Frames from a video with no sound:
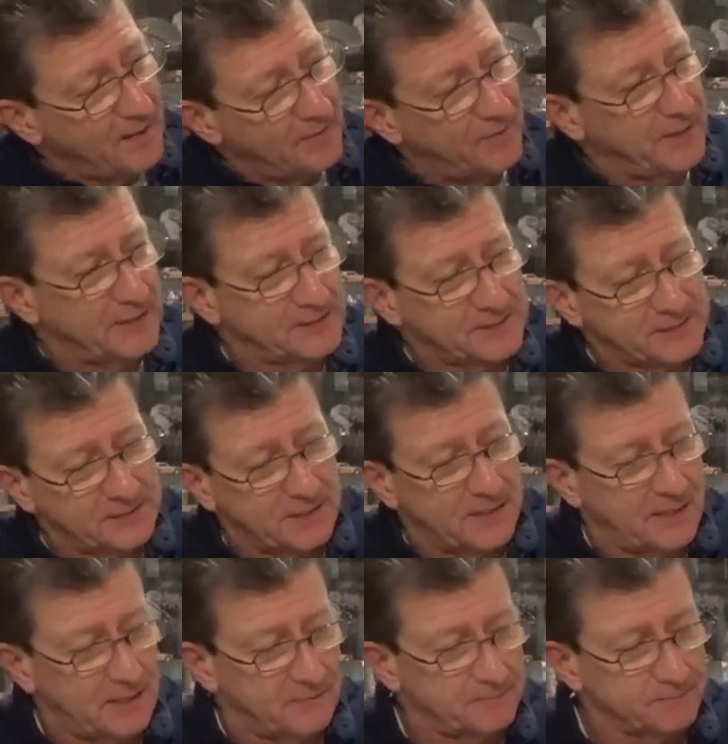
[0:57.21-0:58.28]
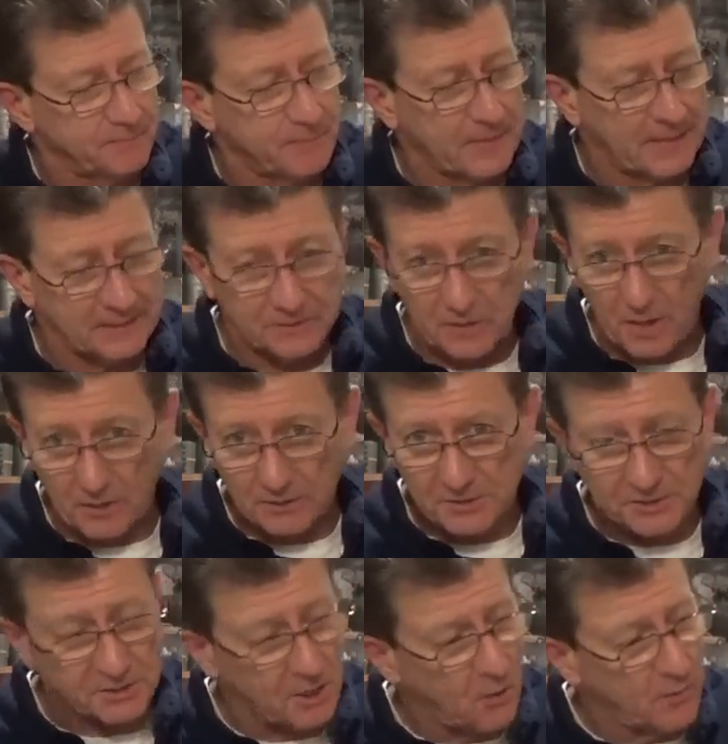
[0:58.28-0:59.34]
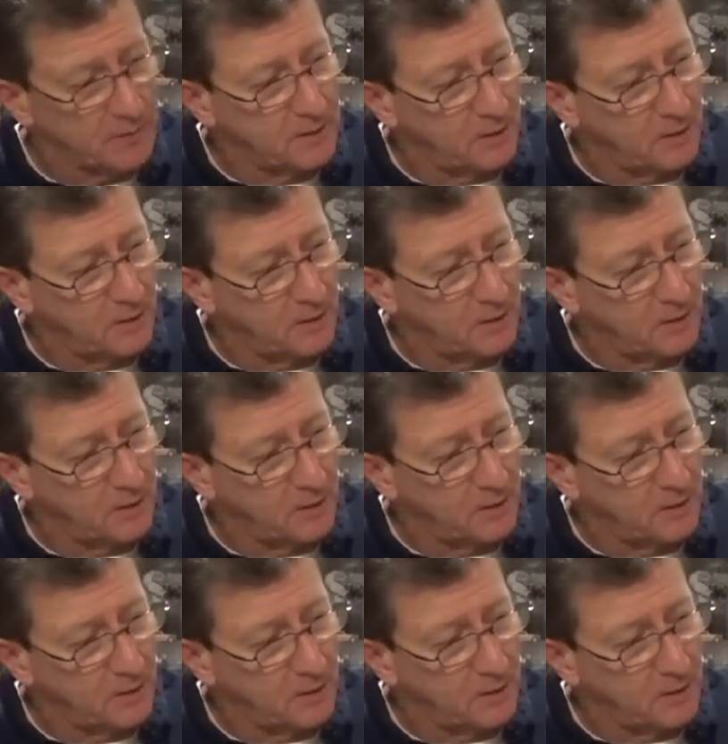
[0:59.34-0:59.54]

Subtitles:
This is called Sto